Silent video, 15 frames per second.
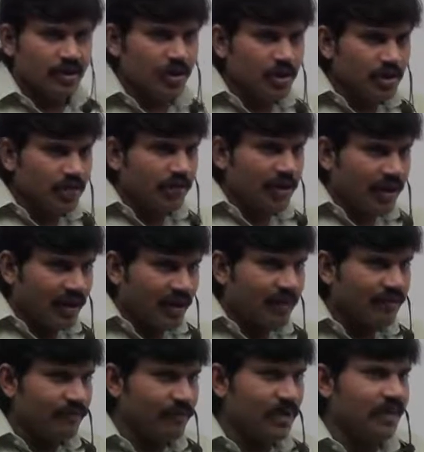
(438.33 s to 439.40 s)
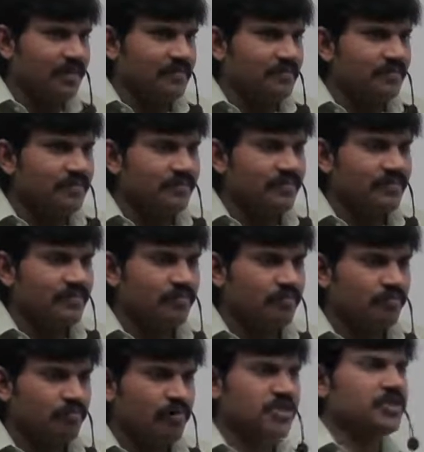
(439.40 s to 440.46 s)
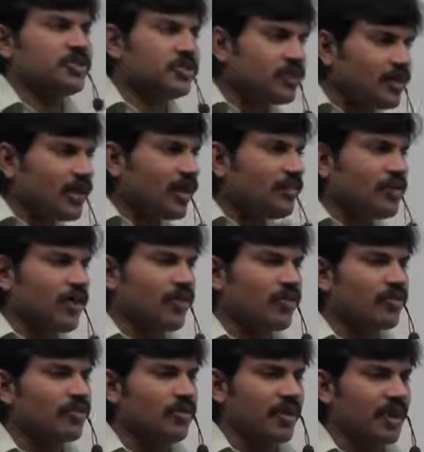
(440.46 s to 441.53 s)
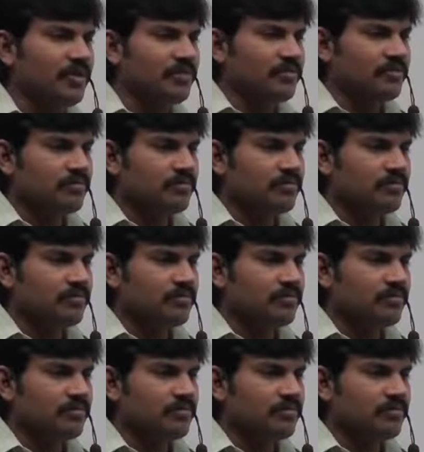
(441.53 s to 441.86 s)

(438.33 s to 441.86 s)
In your lifetime, first time you are going to write